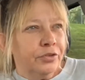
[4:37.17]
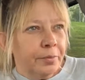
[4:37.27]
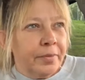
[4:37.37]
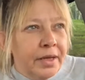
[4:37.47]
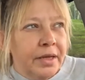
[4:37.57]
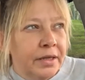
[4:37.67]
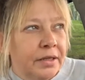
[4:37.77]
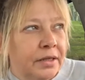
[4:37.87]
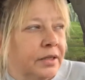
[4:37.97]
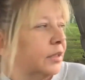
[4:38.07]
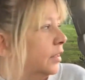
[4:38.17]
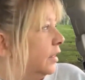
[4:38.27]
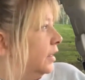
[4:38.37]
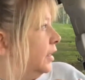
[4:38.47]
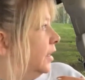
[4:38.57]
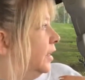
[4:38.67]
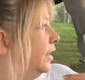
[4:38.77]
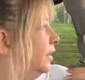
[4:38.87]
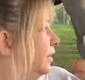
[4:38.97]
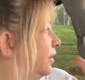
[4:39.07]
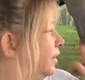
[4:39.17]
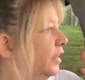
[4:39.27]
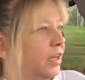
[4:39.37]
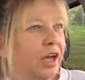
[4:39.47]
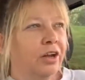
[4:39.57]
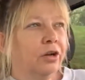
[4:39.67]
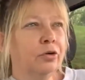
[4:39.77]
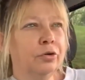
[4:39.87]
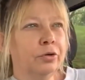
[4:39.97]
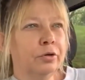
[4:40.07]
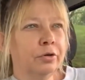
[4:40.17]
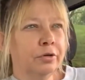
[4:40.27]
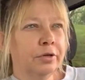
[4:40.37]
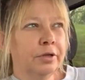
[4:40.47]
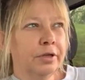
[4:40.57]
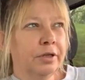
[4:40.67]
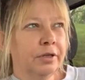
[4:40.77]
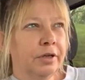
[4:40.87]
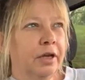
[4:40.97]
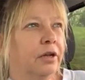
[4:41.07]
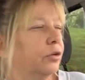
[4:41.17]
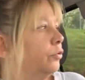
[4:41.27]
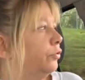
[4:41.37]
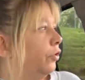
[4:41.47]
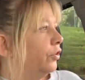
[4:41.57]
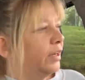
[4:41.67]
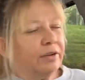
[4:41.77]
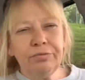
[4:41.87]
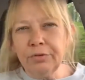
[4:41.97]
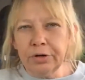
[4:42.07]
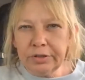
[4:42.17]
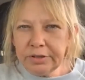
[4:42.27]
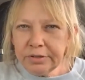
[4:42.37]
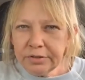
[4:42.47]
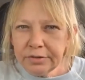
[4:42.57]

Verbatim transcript: to me, the color, colors are different.